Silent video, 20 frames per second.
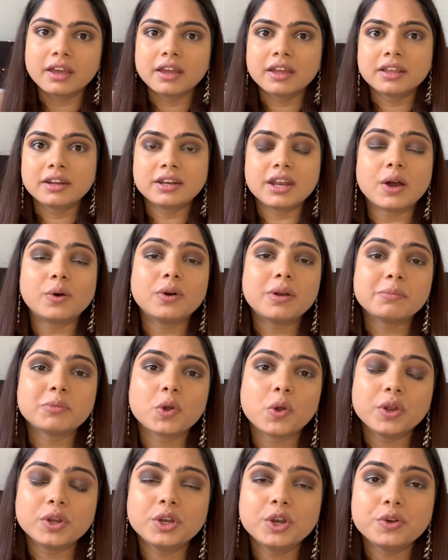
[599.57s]
Now I'm
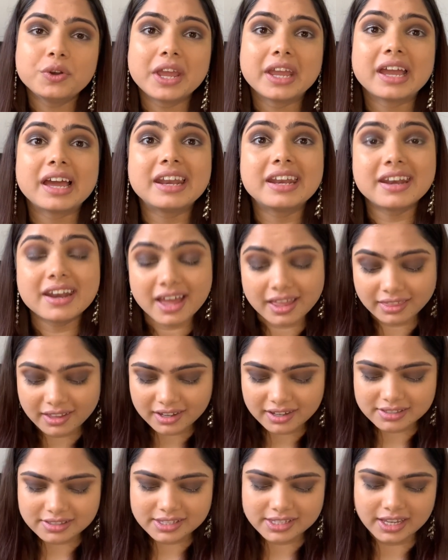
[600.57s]
going to take another
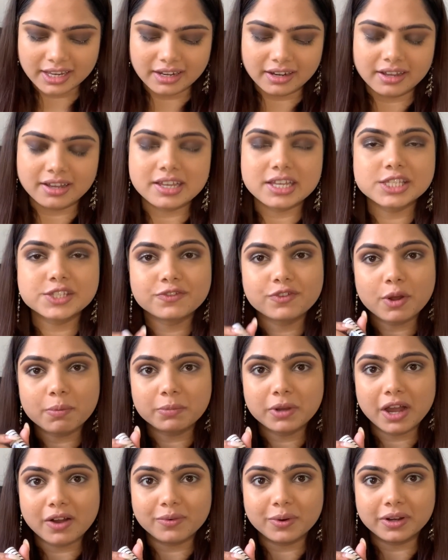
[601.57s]
concealer. It's from
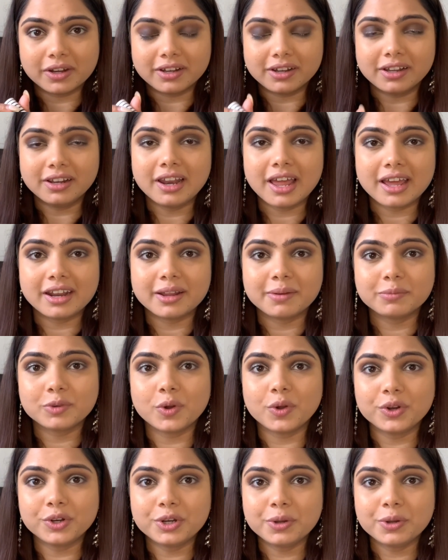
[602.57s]
CoverGirl, and I'm going to